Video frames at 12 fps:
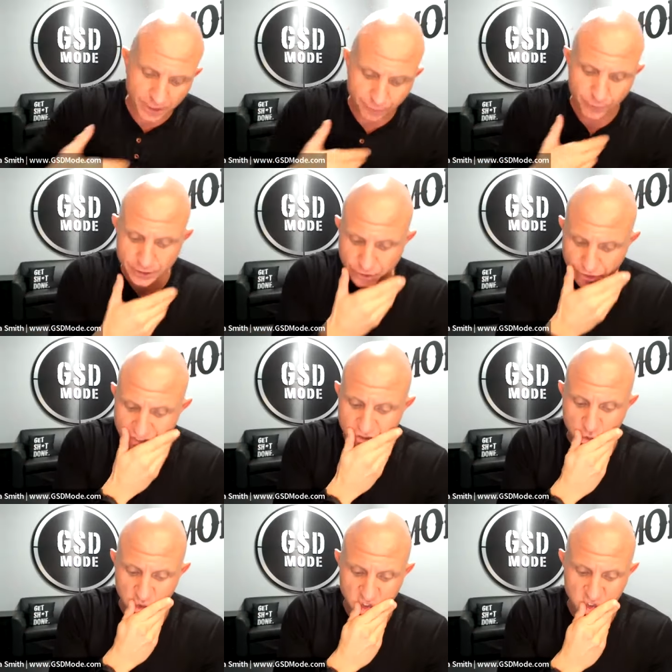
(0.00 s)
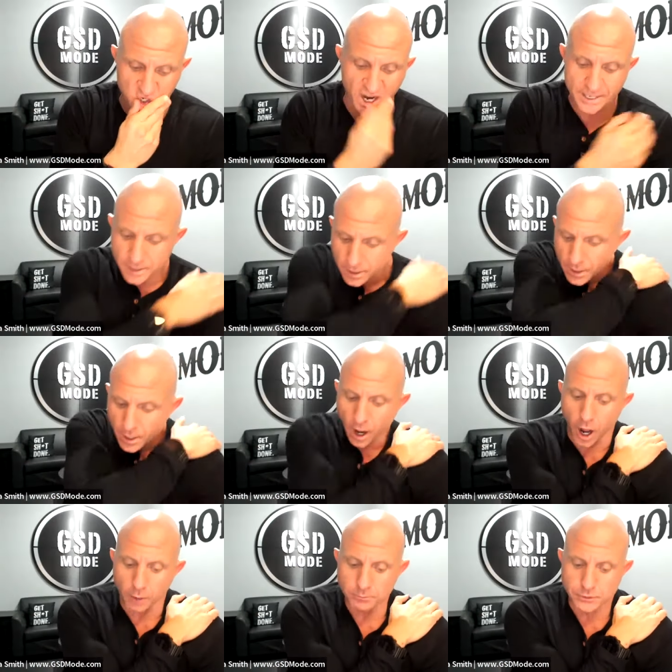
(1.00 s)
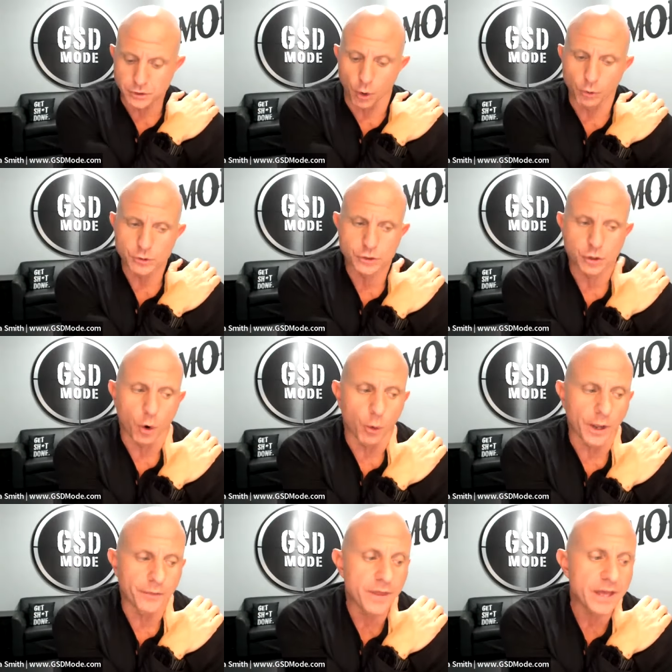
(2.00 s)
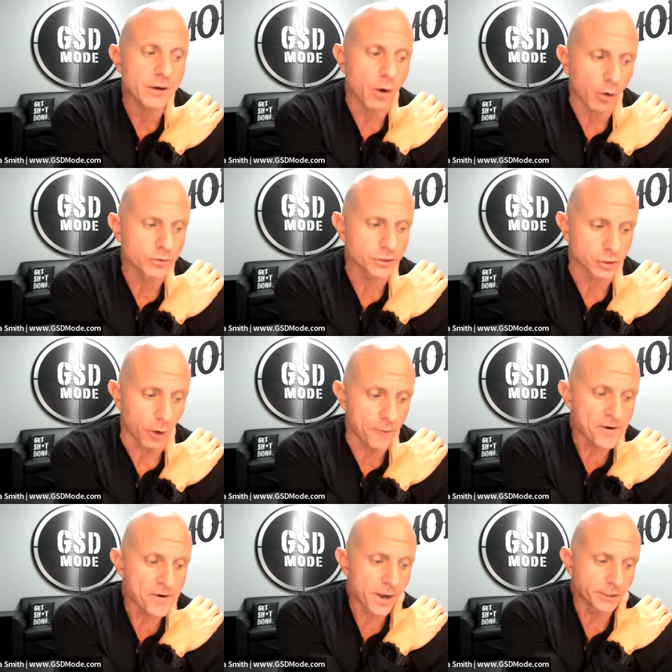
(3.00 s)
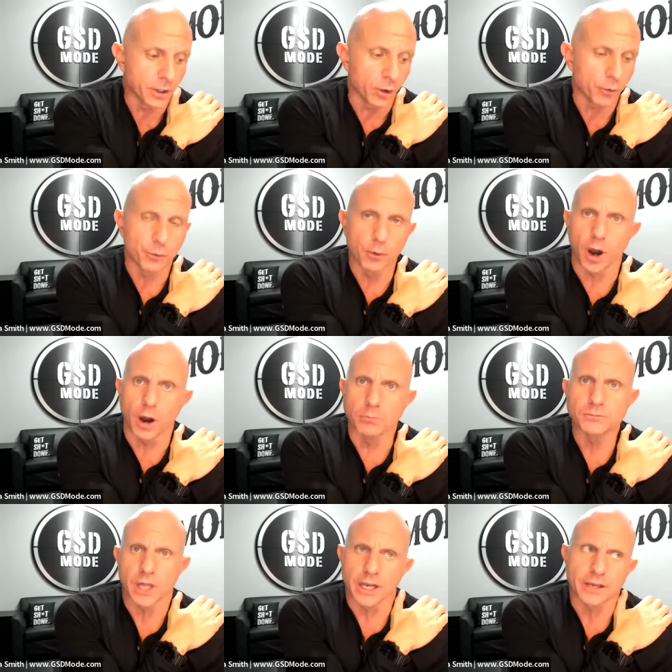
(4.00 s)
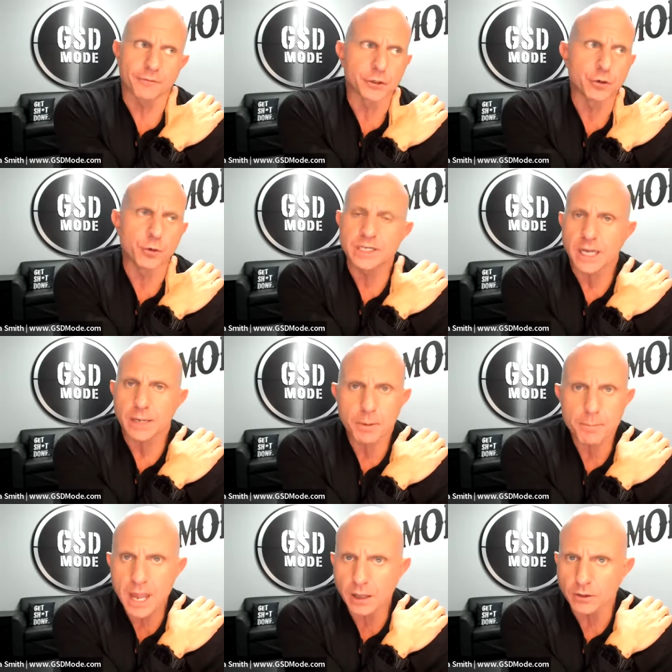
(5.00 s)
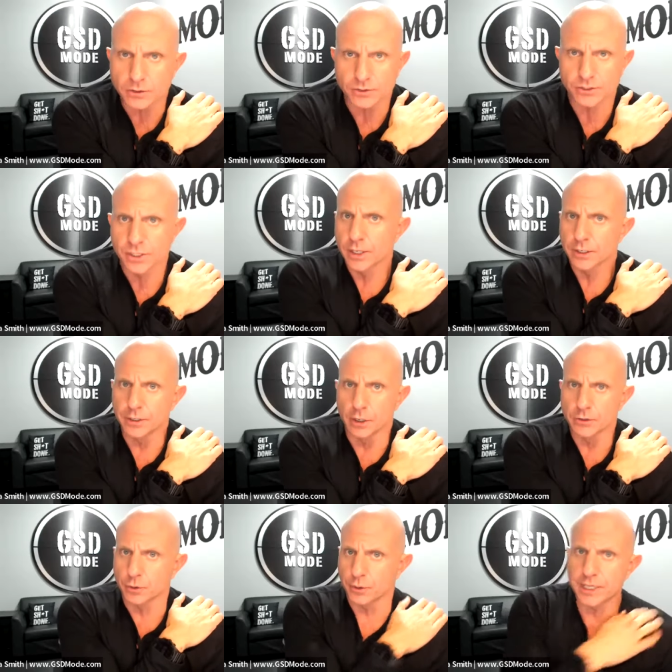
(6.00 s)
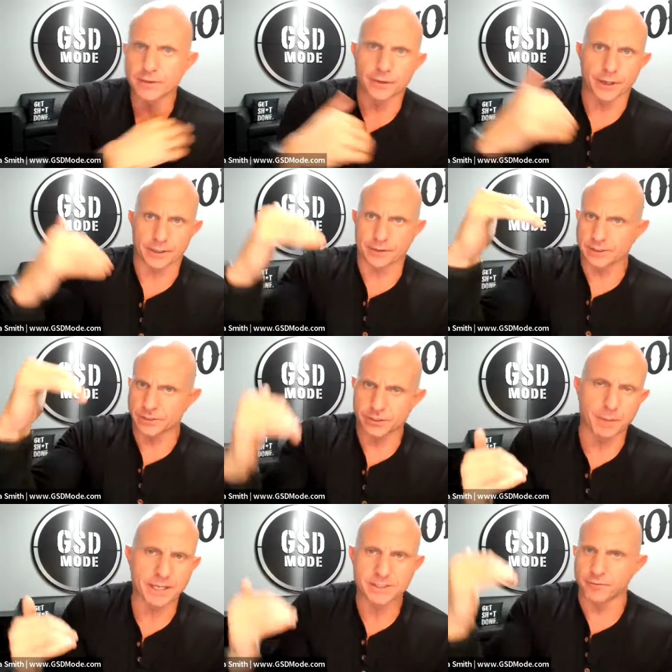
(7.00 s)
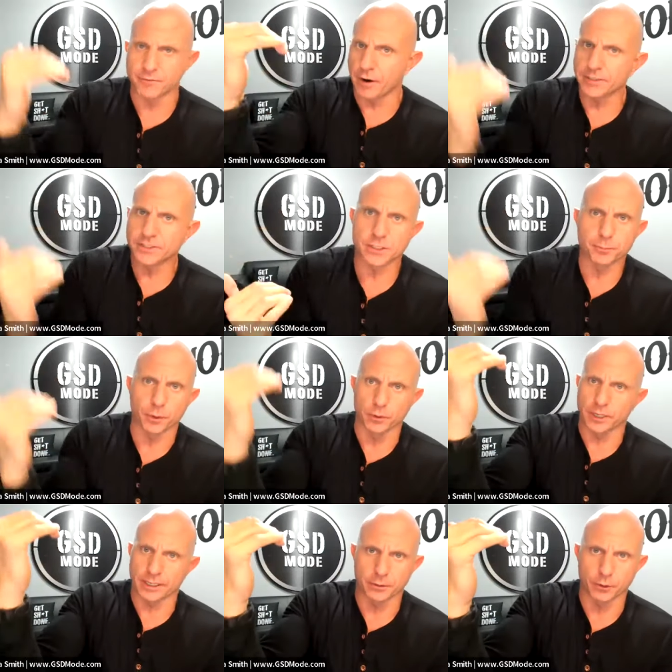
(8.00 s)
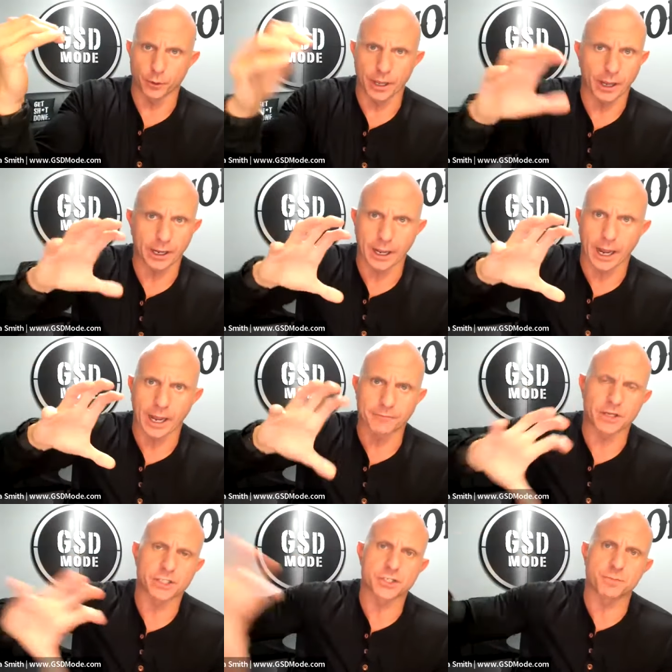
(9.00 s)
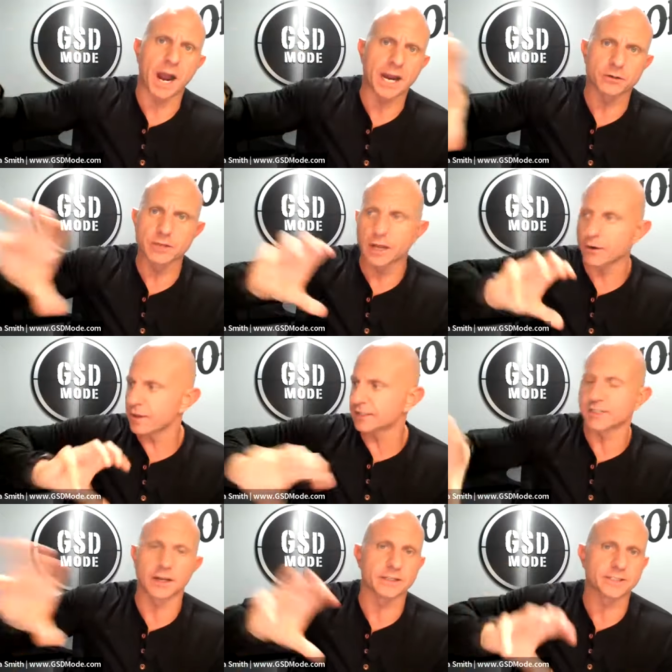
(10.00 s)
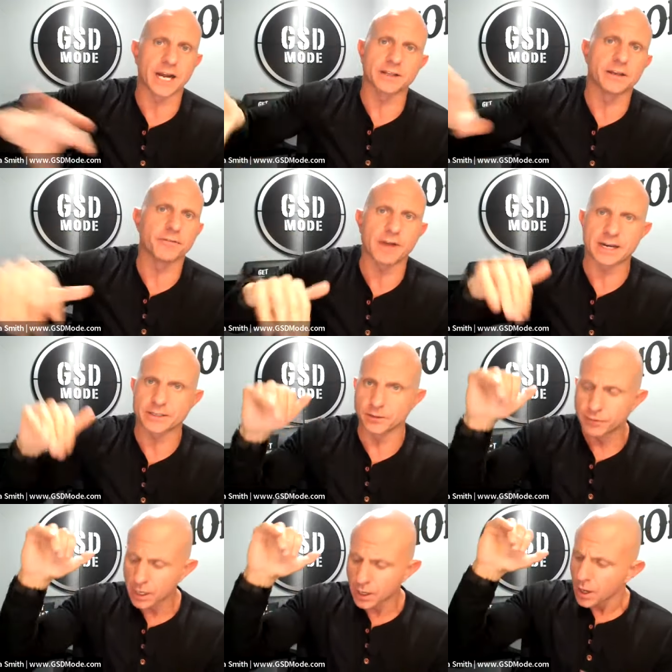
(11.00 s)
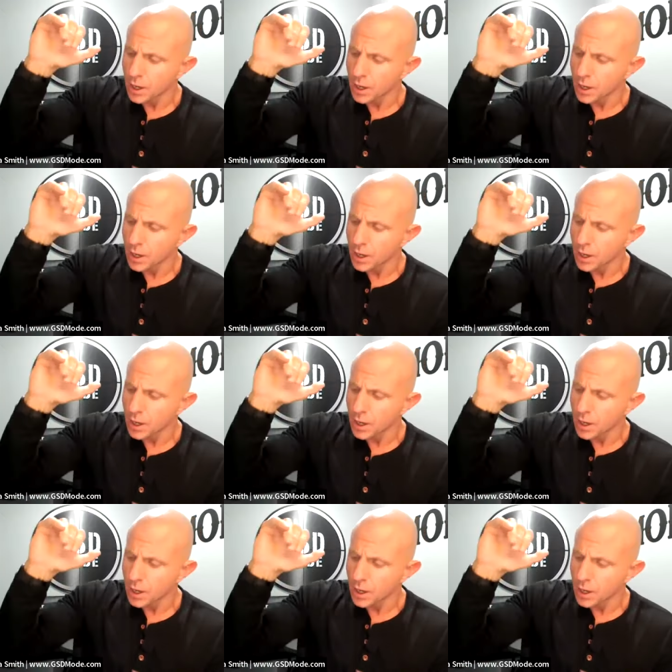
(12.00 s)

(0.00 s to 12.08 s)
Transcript: different detours, right? Um, so, so, and then also, you know, um, like if you're doing any type of mailers, you know, so again, like this just makes it very simple. Like, okay, I, I, have an expired letter that I sent out. It's highly effective